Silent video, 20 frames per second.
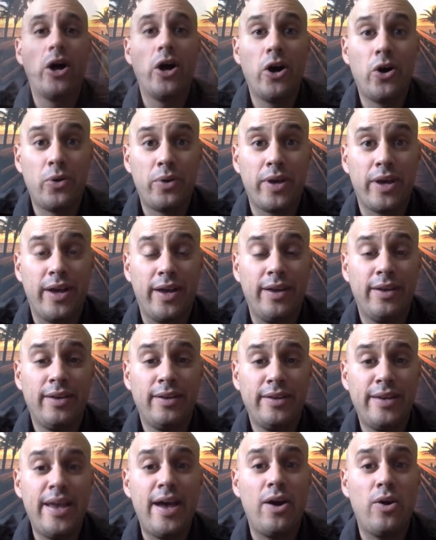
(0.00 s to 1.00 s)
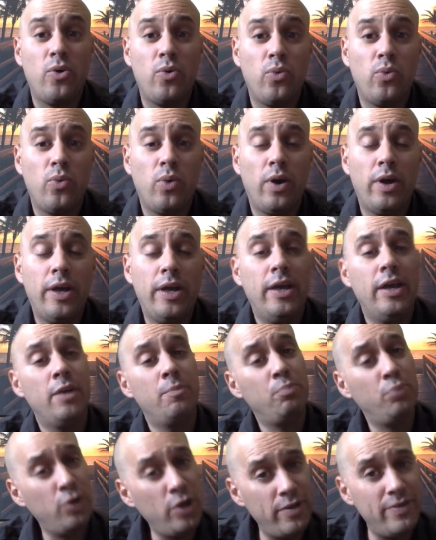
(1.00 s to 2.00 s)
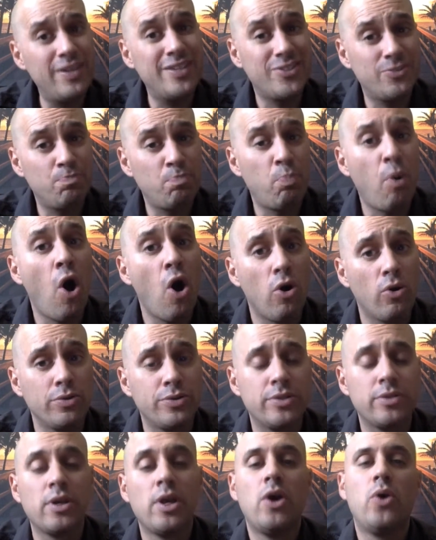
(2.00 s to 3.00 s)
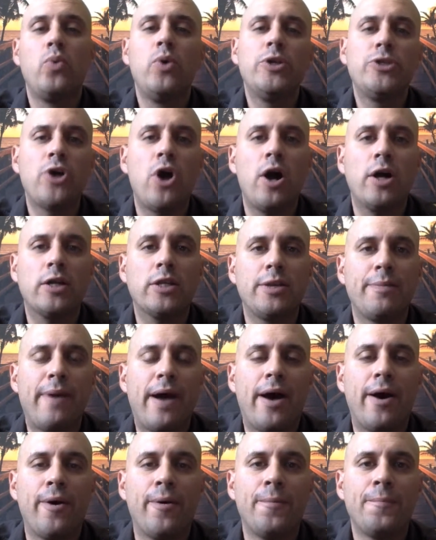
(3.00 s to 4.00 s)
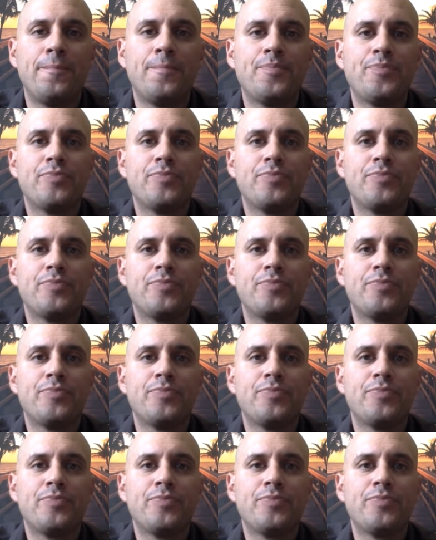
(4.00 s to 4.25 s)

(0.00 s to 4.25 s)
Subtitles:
Okay, now in a previous post, we talked about